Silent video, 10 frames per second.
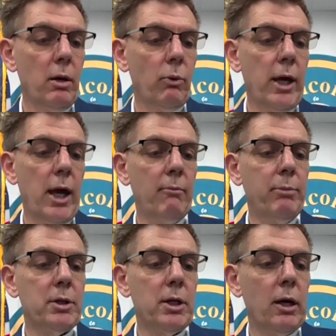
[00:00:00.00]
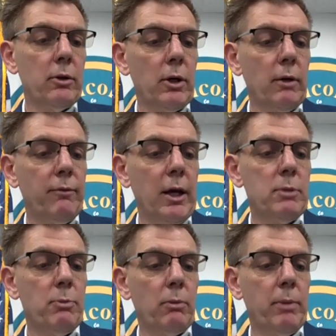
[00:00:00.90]
we have put together a
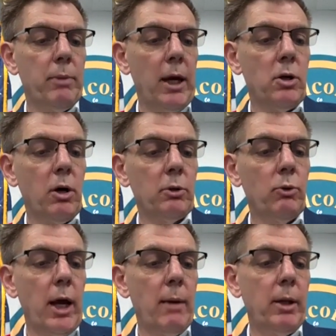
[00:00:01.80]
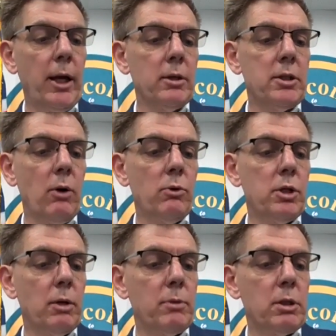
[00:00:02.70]
Facebook page called Grand Blanc
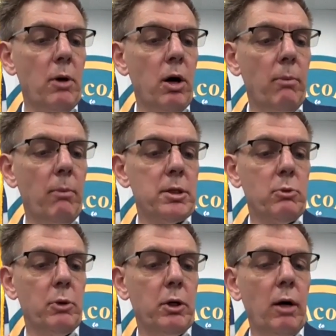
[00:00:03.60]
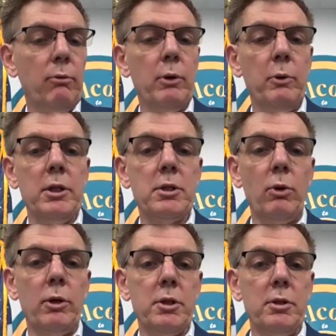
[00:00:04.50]
Township Small Business Recovery
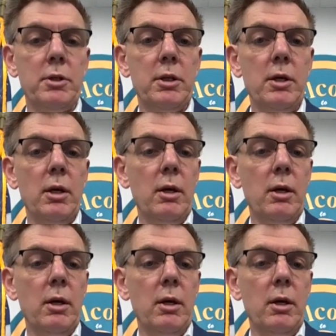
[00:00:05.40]
Resources.